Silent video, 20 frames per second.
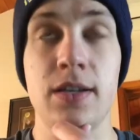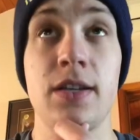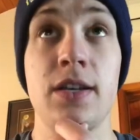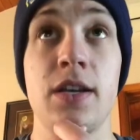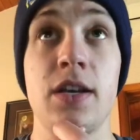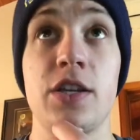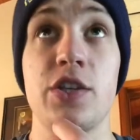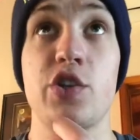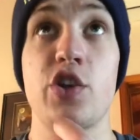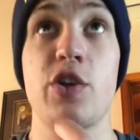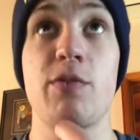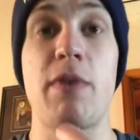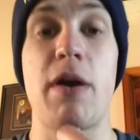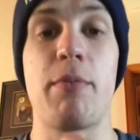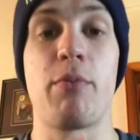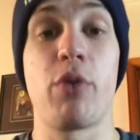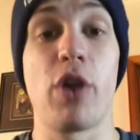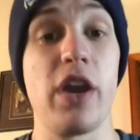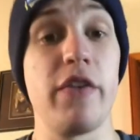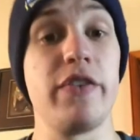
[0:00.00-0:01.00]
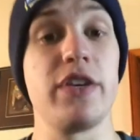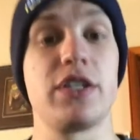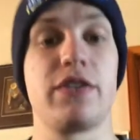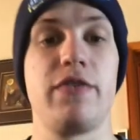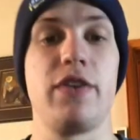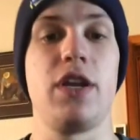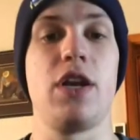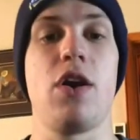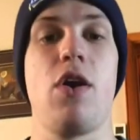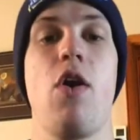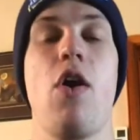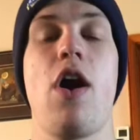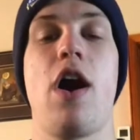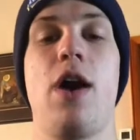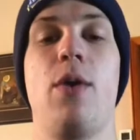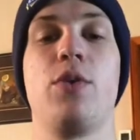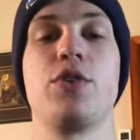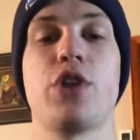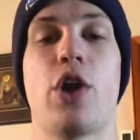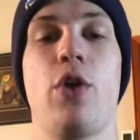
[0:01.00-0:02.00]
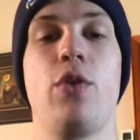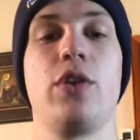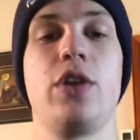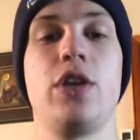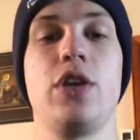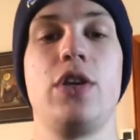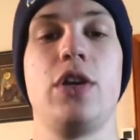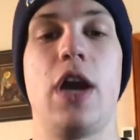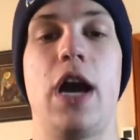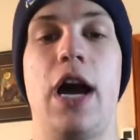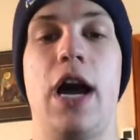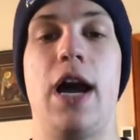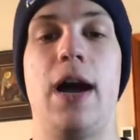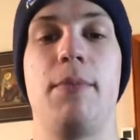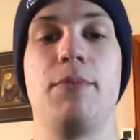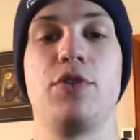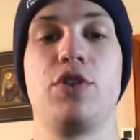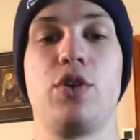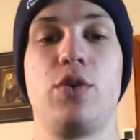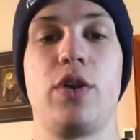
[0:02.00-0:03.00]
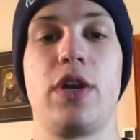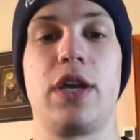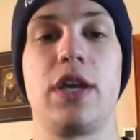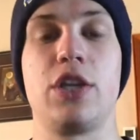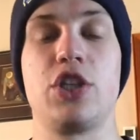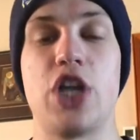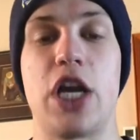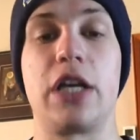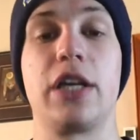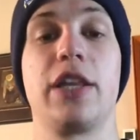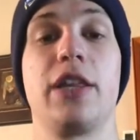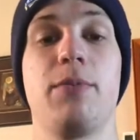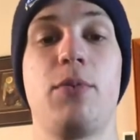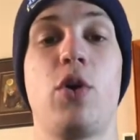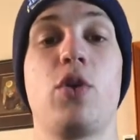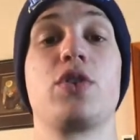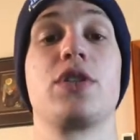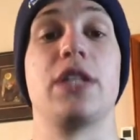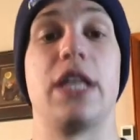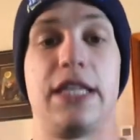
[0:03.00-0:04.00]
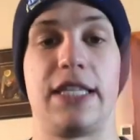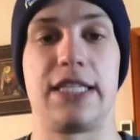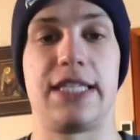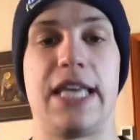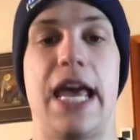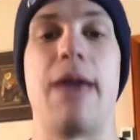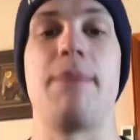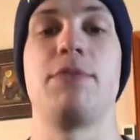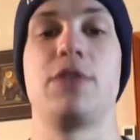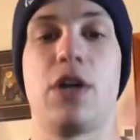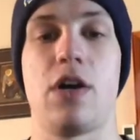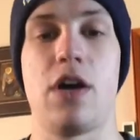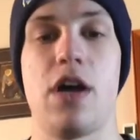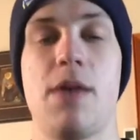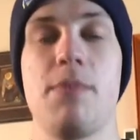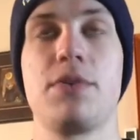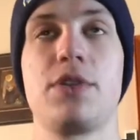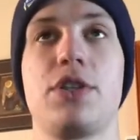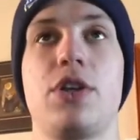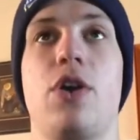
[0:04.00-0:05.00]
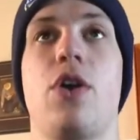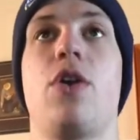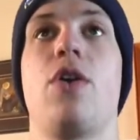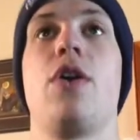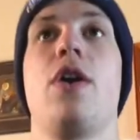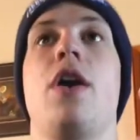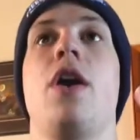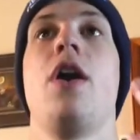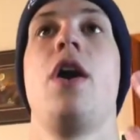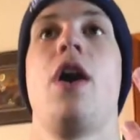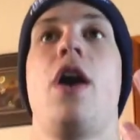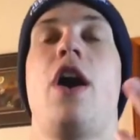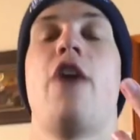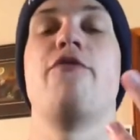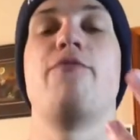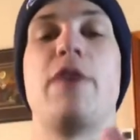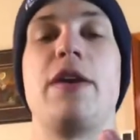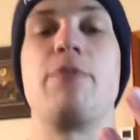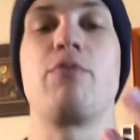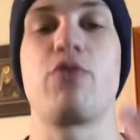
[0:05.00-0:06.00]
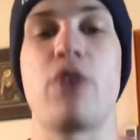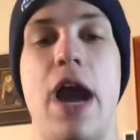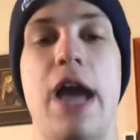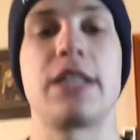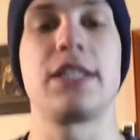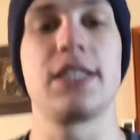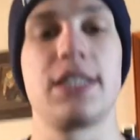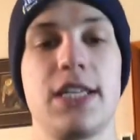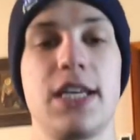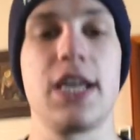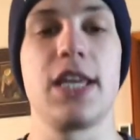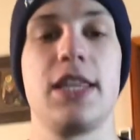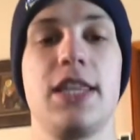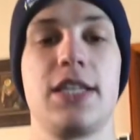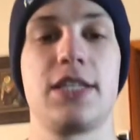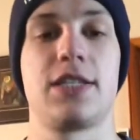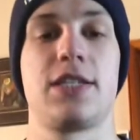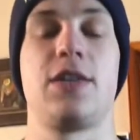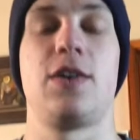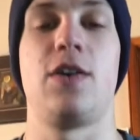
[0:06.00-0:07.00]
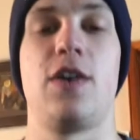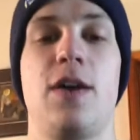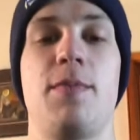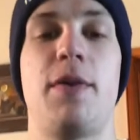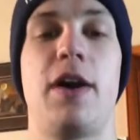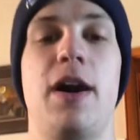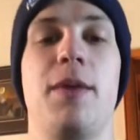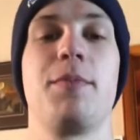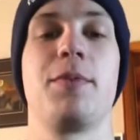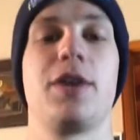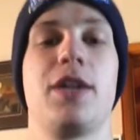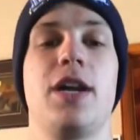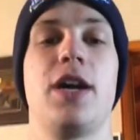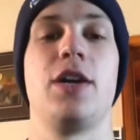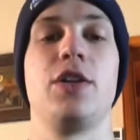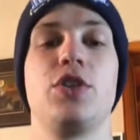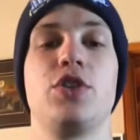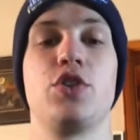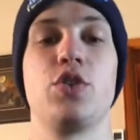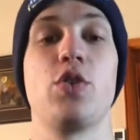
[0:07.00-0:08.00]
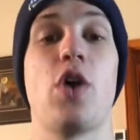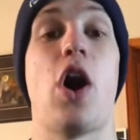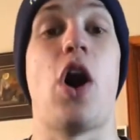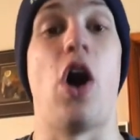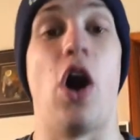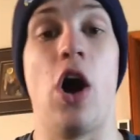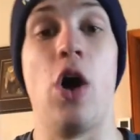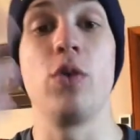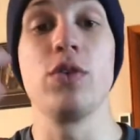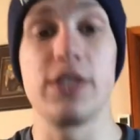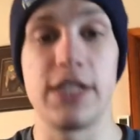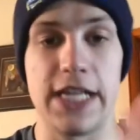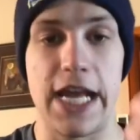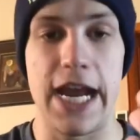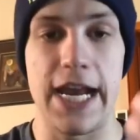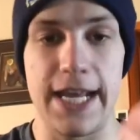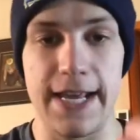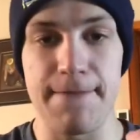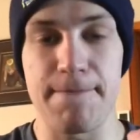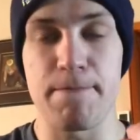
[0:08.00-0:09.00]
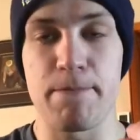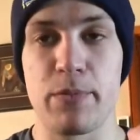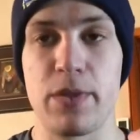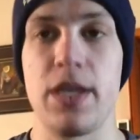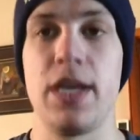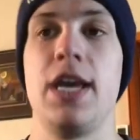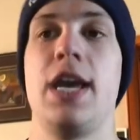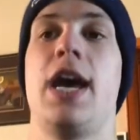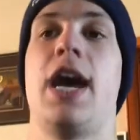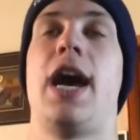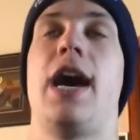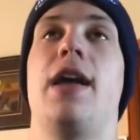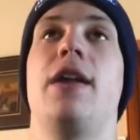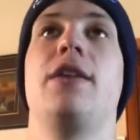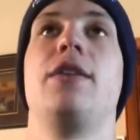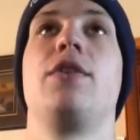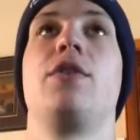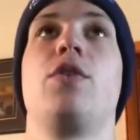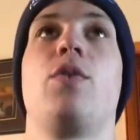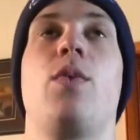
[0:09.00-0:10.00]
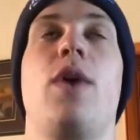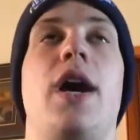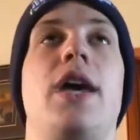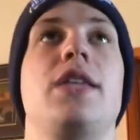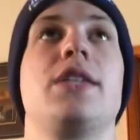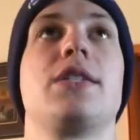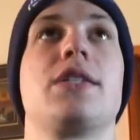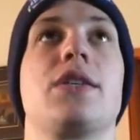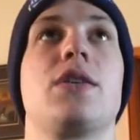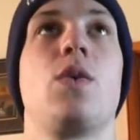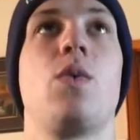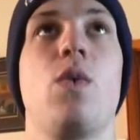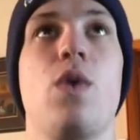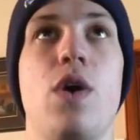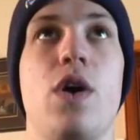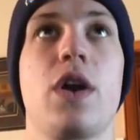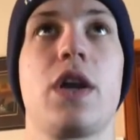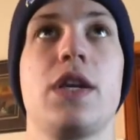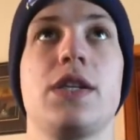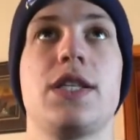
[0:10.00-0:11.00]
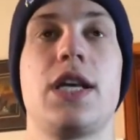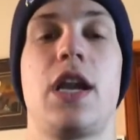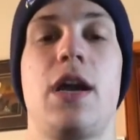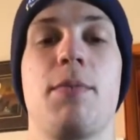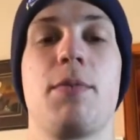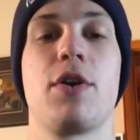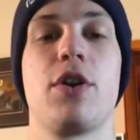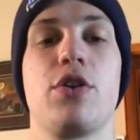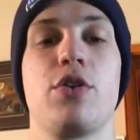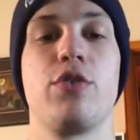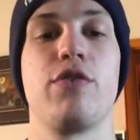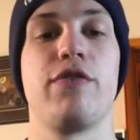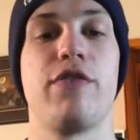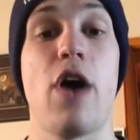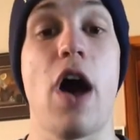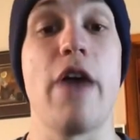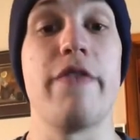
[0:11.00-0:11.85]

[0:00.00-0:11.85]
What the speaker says: So in my previous video, I was only doing juggling the balls at the same time. So I've been practicing, and this time I'm going to do alternating. And the way this is going to work is that I'm going to do 5